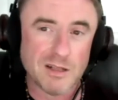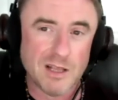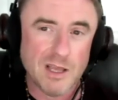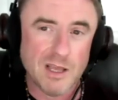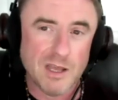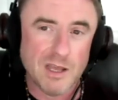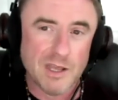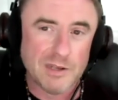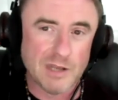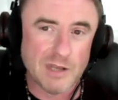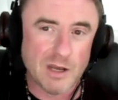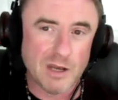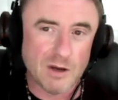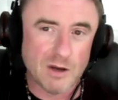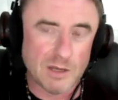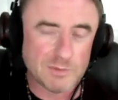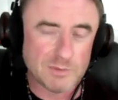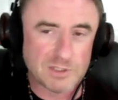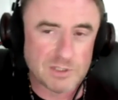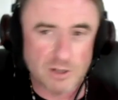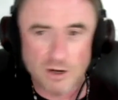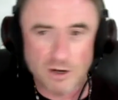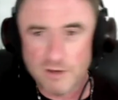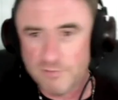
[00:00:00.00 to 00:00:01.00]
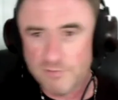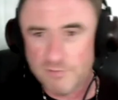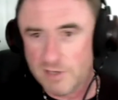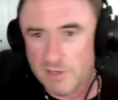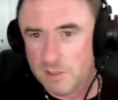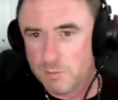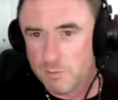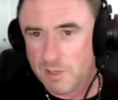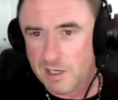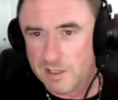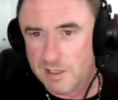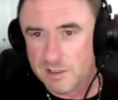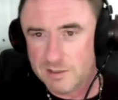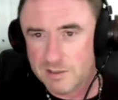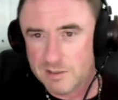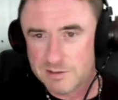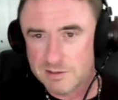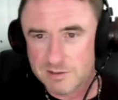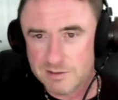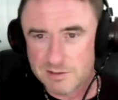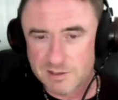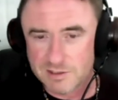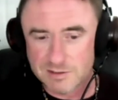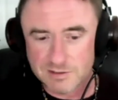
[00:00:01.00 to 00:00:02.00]
Now, I'm sorry if anybody
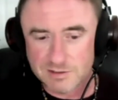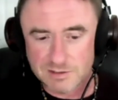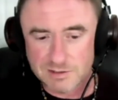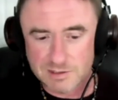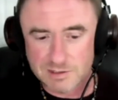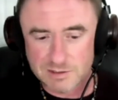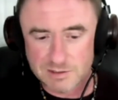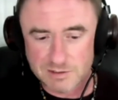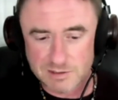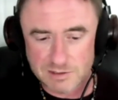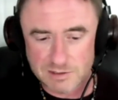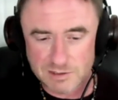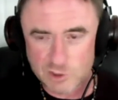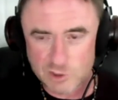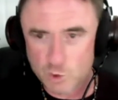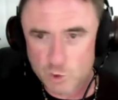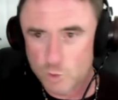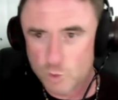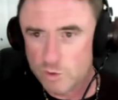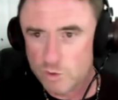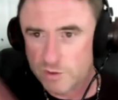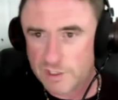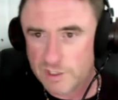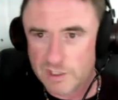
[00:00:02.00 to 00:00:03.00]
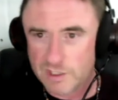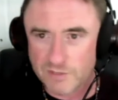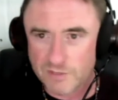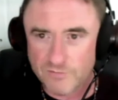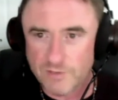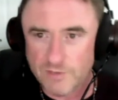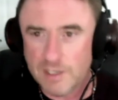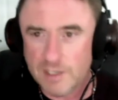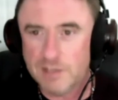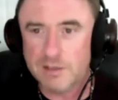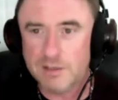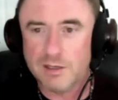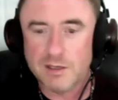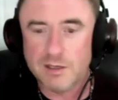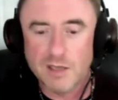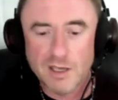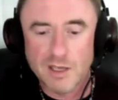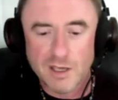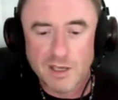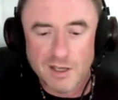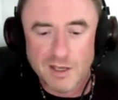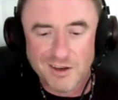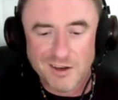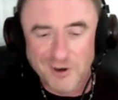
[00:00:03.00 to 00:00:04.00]
is, is, is, is swooning and fainting
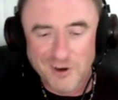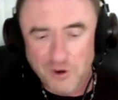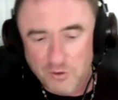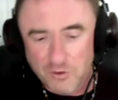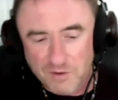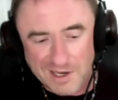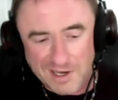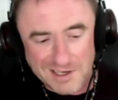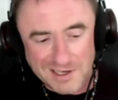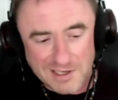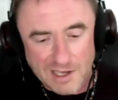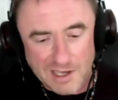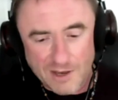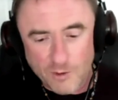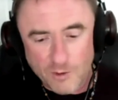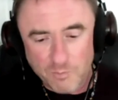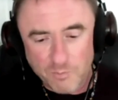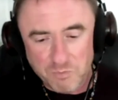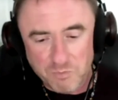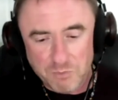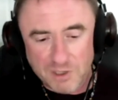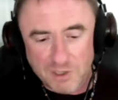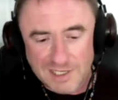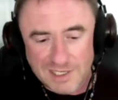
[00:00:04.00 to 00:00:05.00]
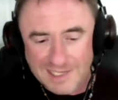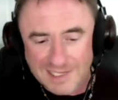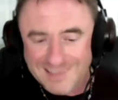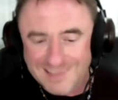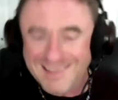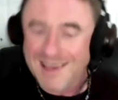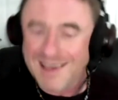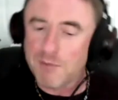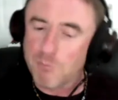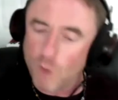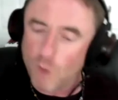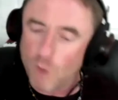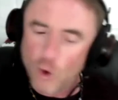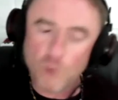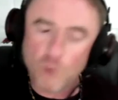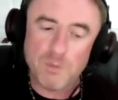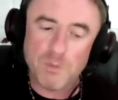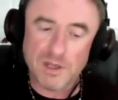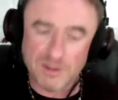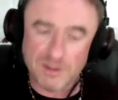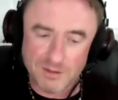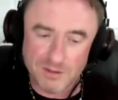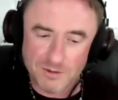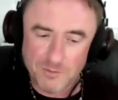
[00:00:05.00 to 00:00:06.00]
right now, but in that
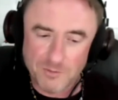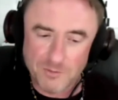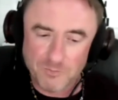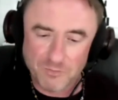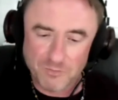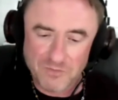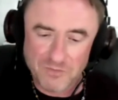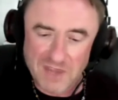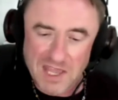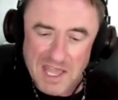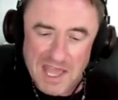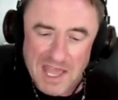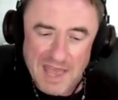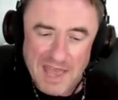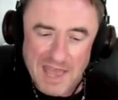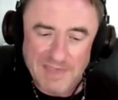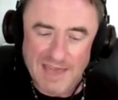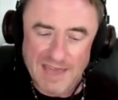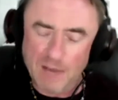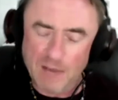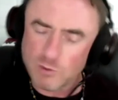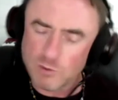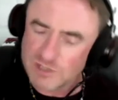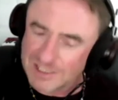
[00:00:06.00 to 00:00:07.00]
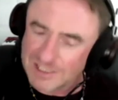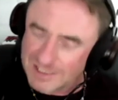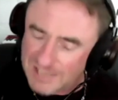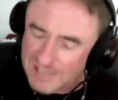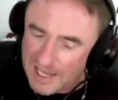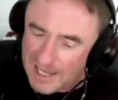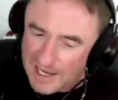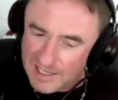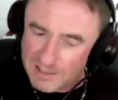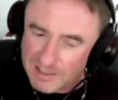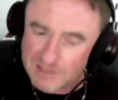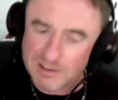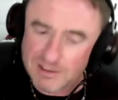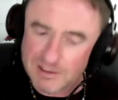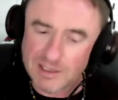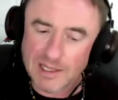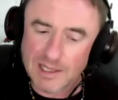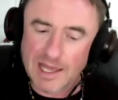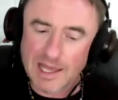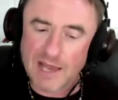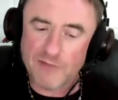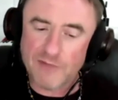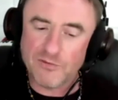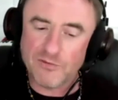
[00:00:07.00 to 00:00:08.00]
moment, that was this tiny little
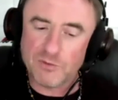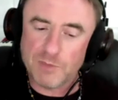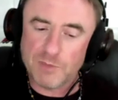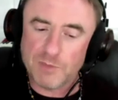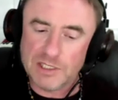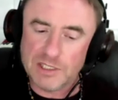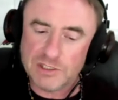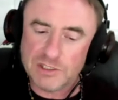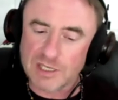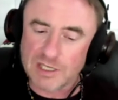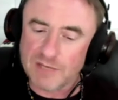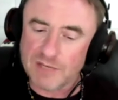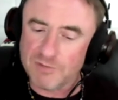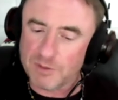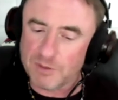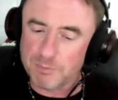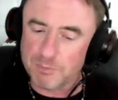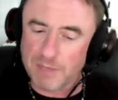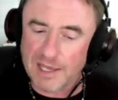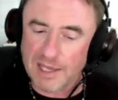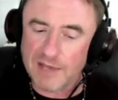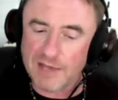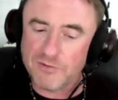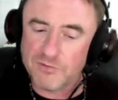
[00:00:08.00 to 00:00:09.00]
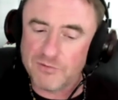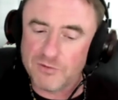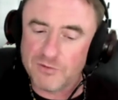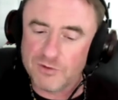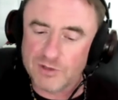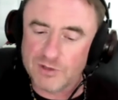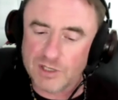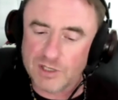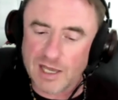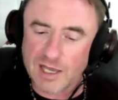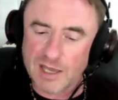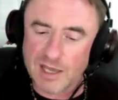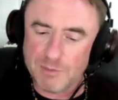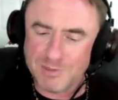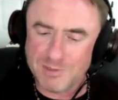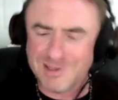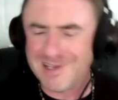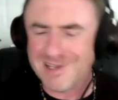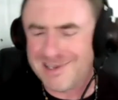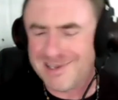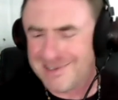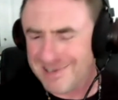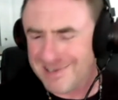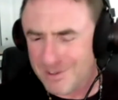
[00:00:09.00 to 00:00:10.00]
affirmation. I felt bad for the guy, but
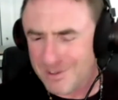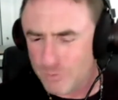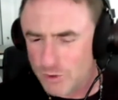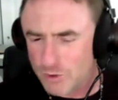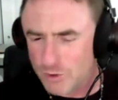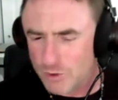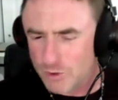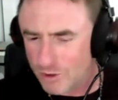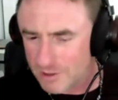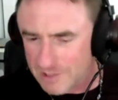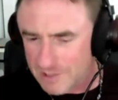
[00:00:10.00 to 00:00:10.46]
then again, we all get